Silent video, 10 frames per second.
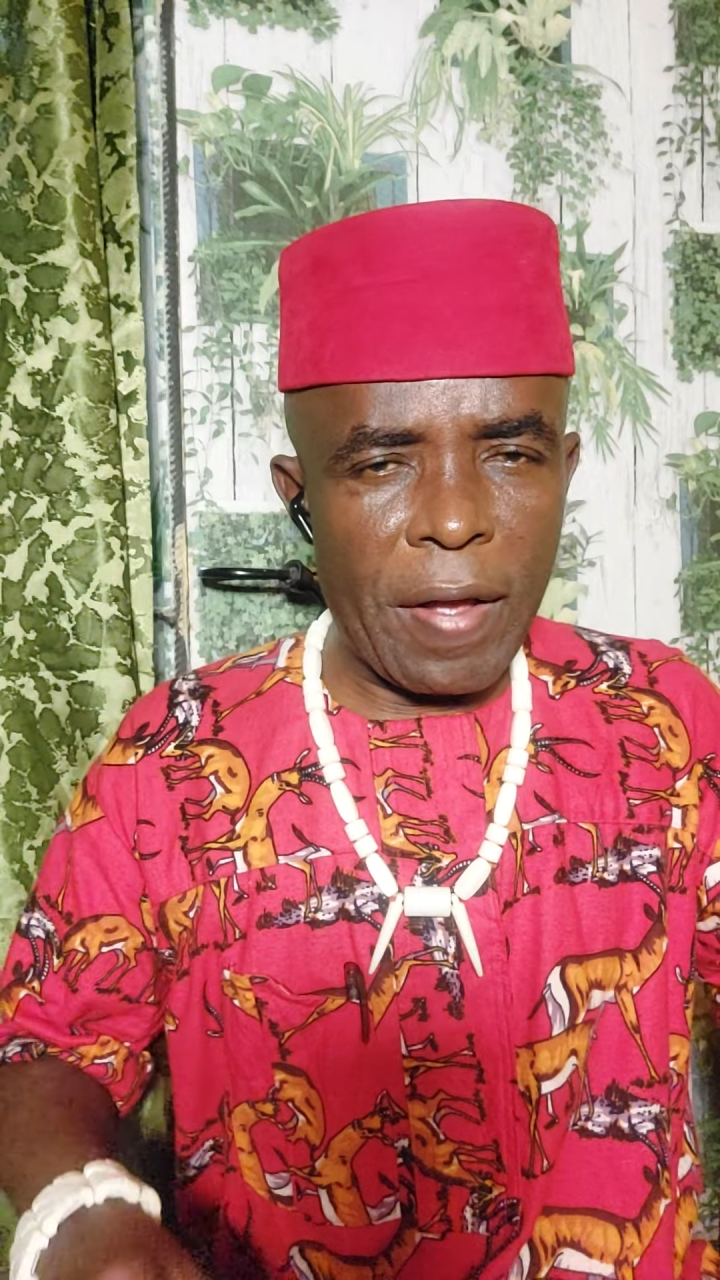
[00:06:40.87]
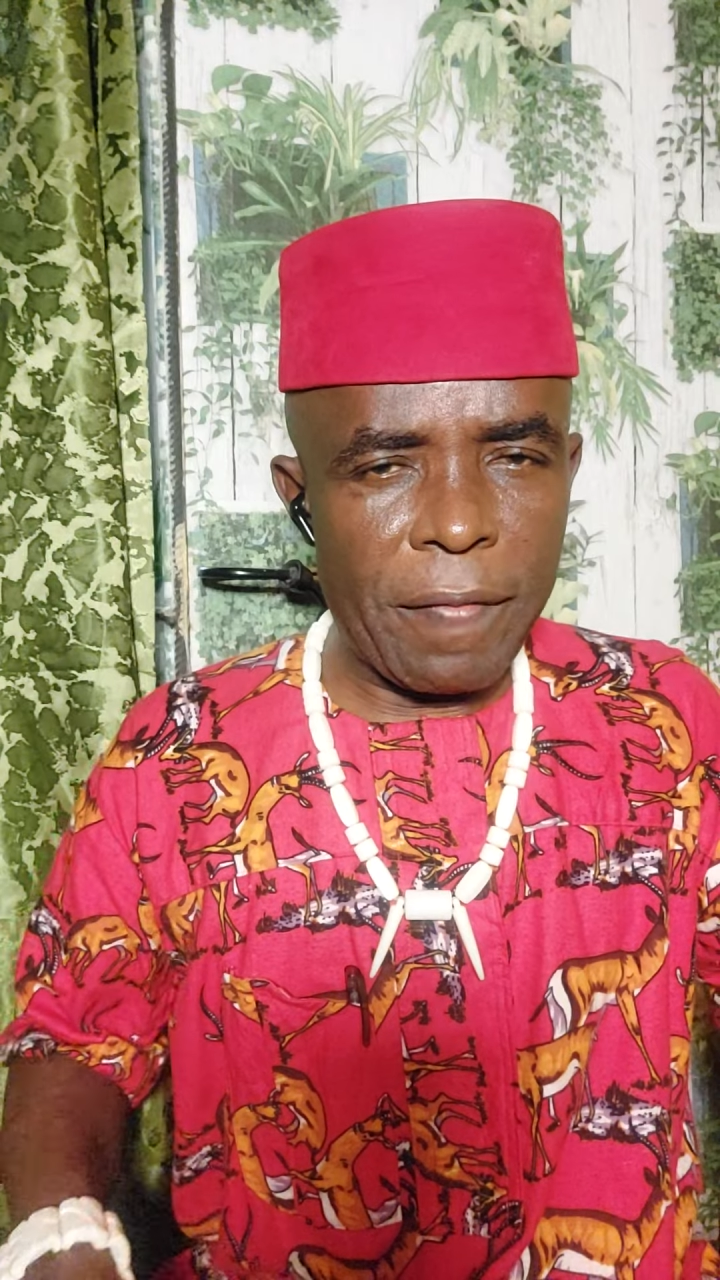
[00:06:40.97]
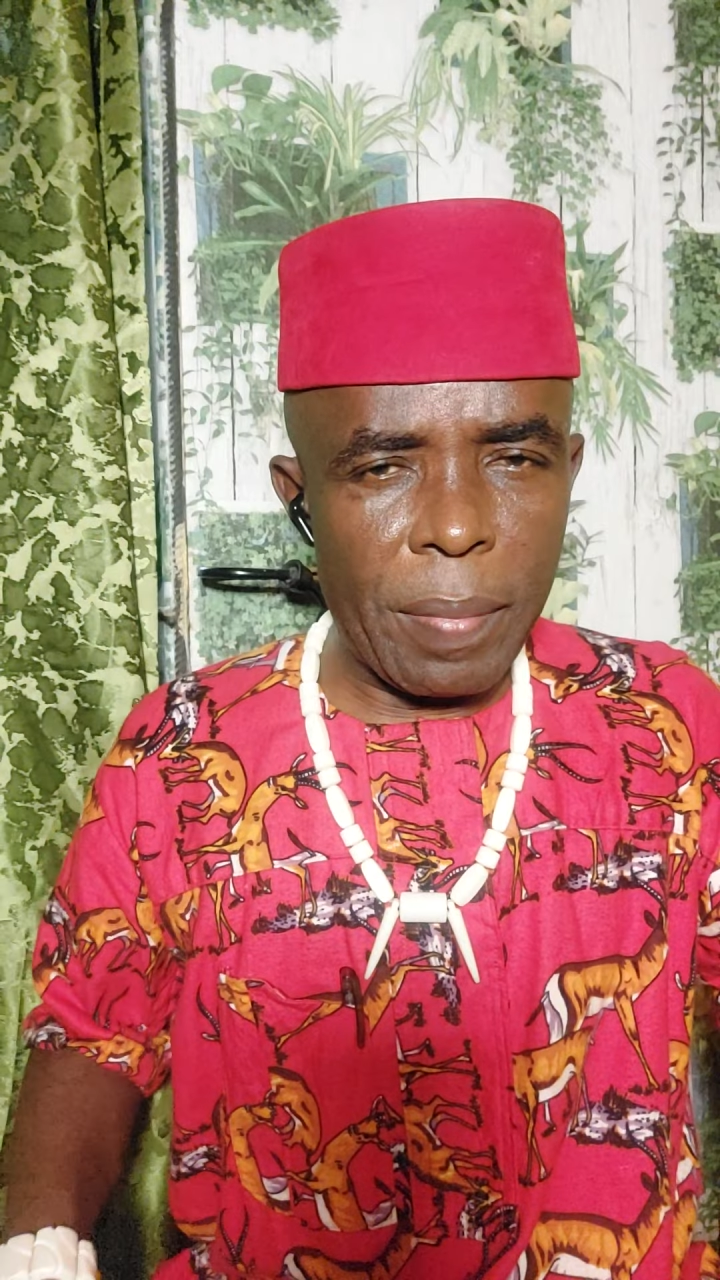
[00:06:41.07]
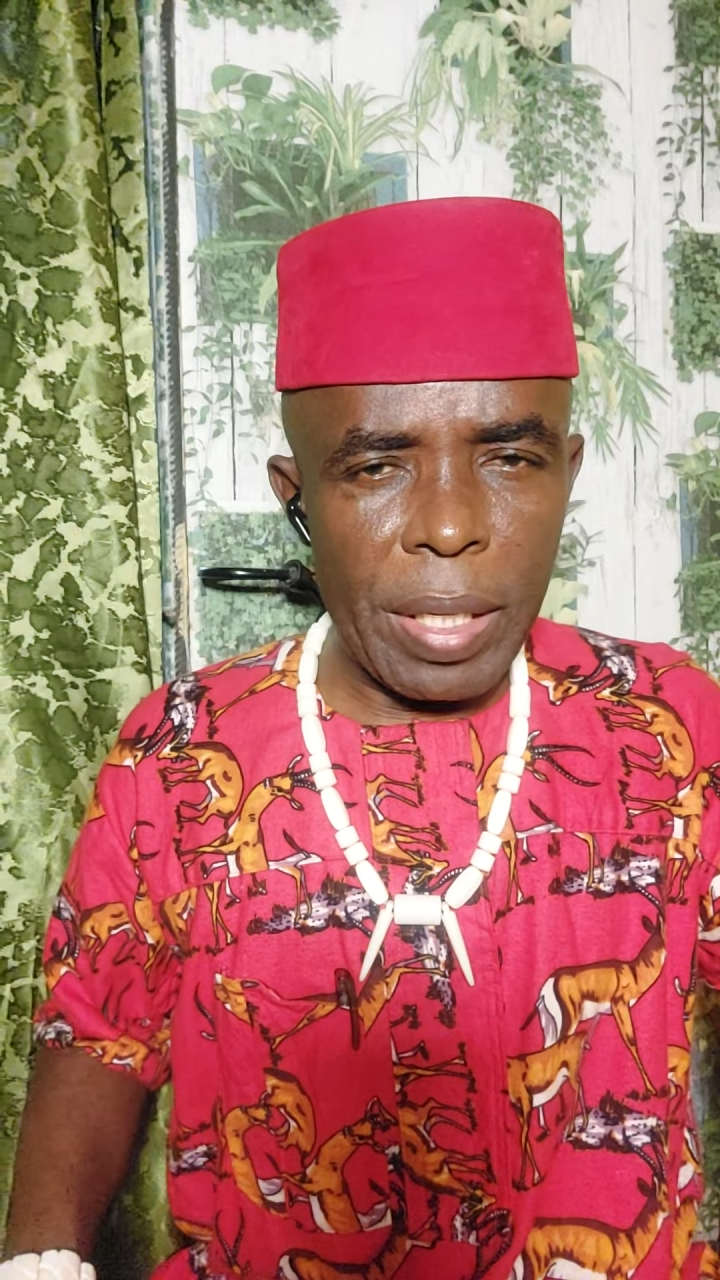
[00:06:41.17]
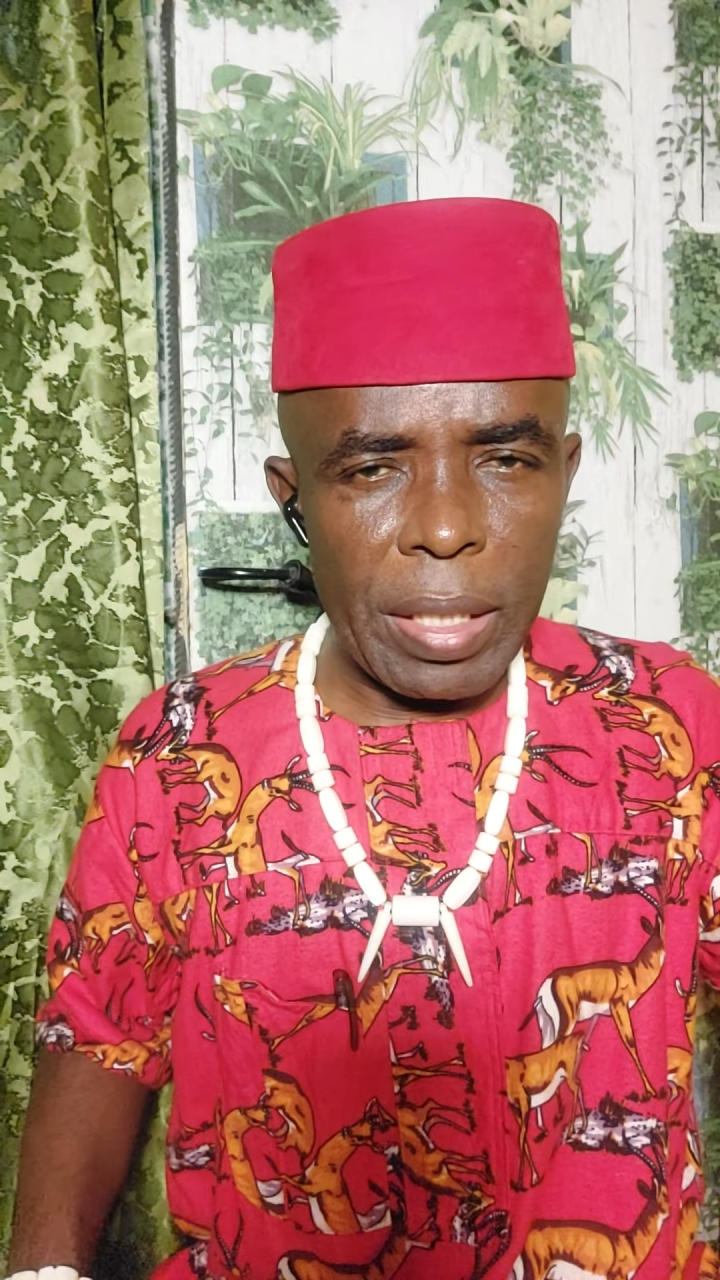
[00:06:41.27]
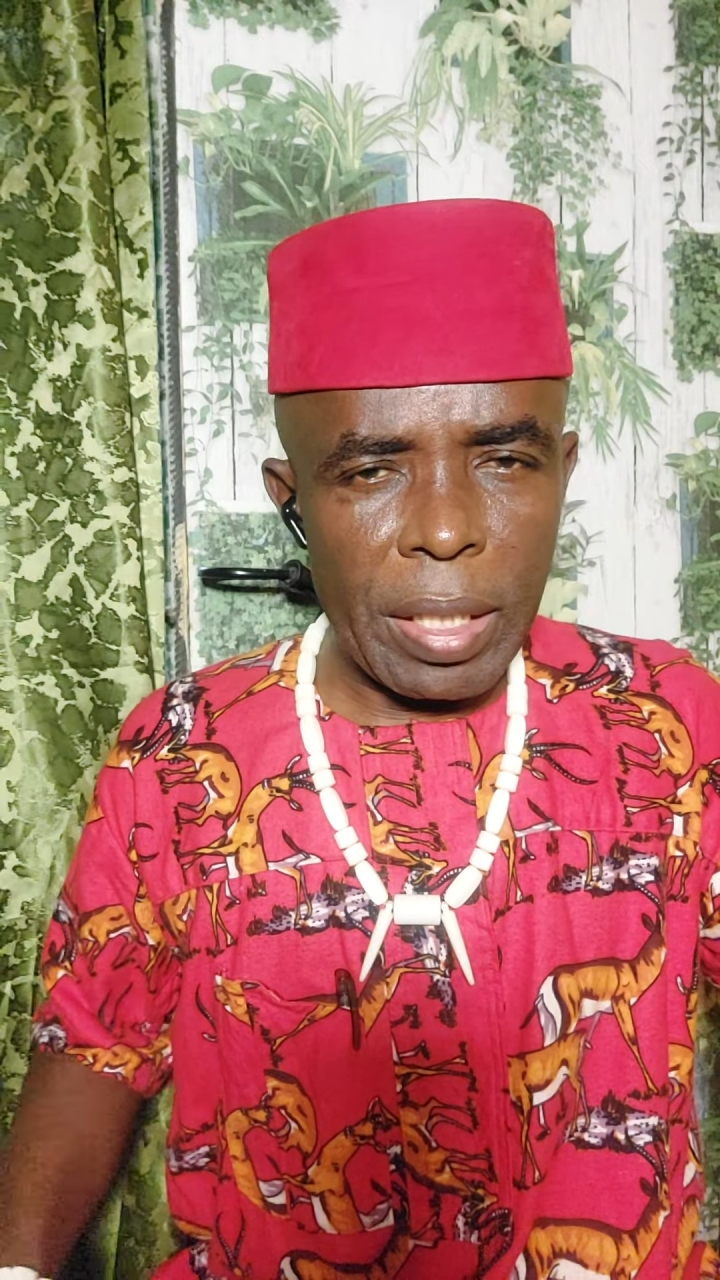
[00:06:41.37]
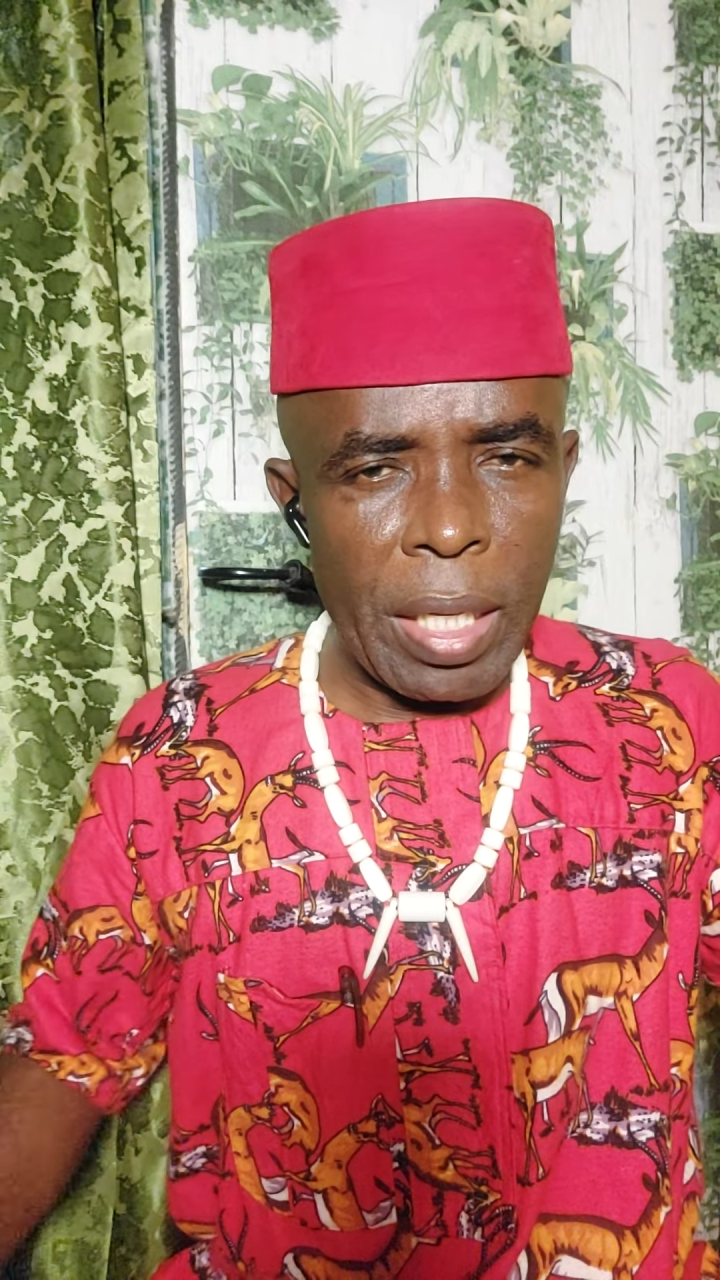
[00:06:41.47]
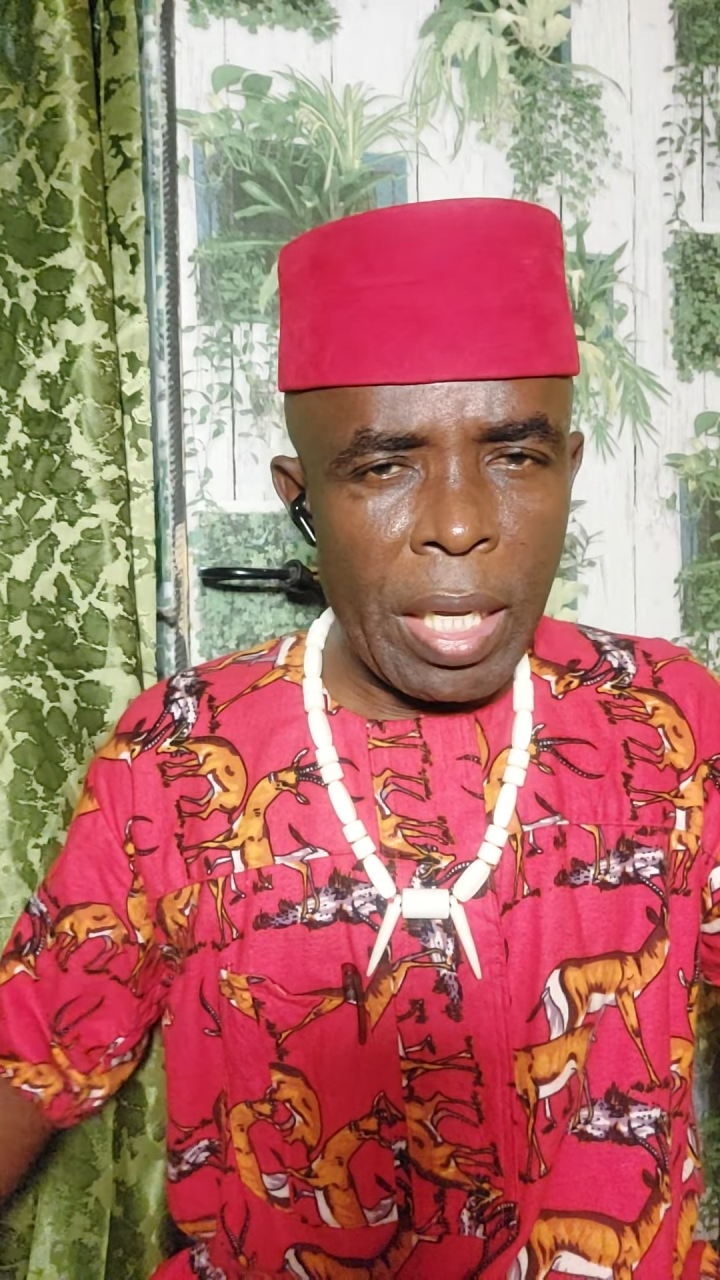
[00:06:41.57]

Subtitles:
alphabet.